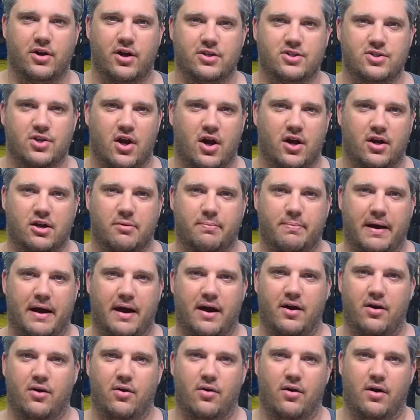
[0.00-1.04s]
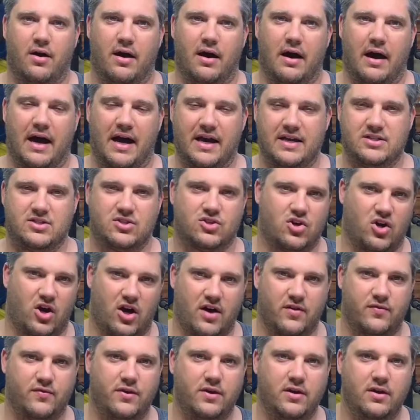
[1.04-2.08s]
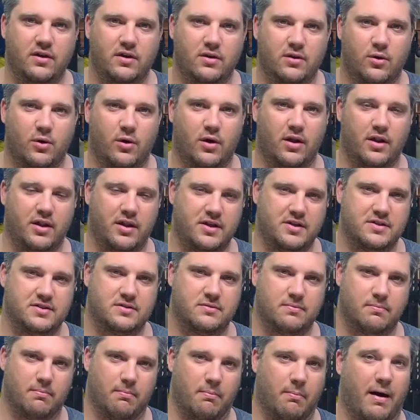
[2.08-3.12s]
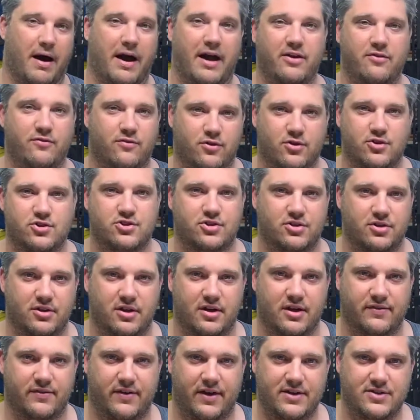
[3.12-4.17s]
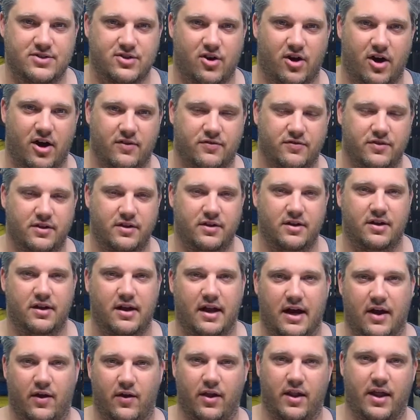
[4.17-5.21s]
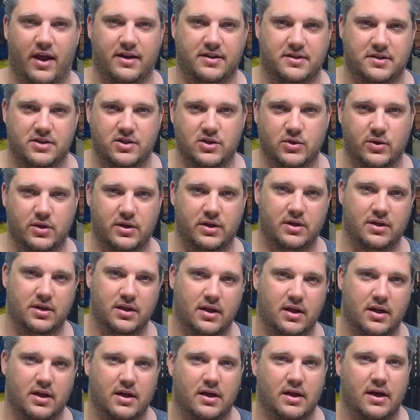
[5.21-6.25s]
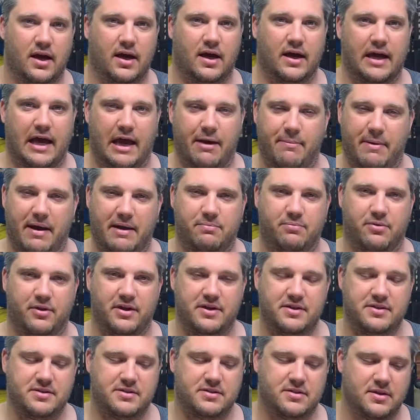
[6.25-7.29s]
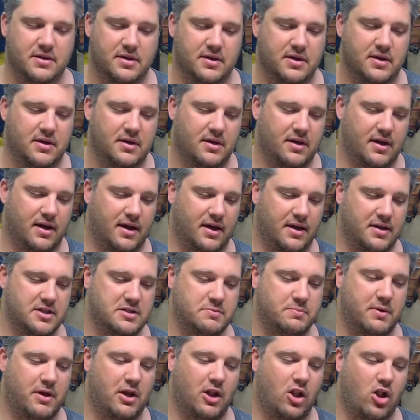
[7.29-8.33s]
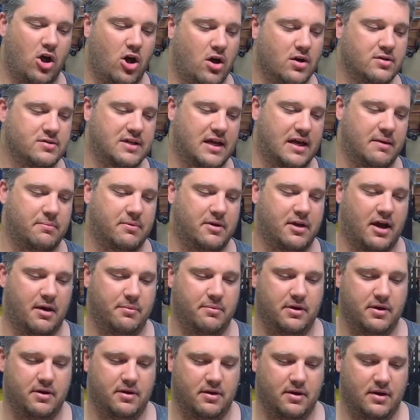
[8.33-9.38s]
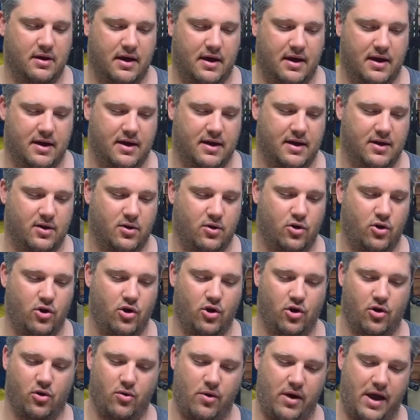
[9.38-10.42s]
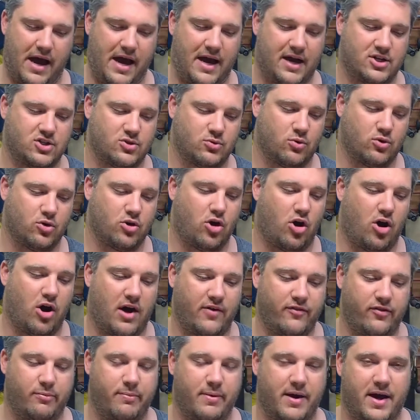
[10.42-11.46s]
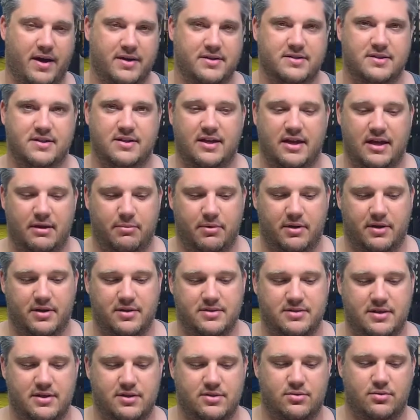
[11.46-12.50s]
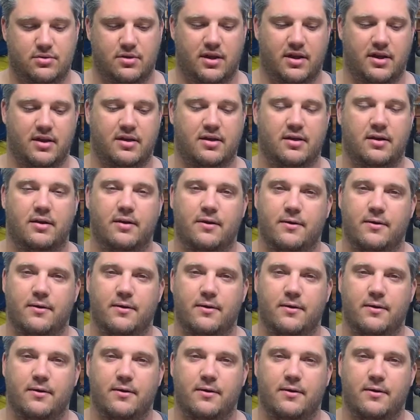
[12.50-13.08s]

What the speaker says: going to talk about iced coffee, or at least my version of iced coffee and how I like to do it at my place. This has been a long time coming. No actual coffee bags today because these are like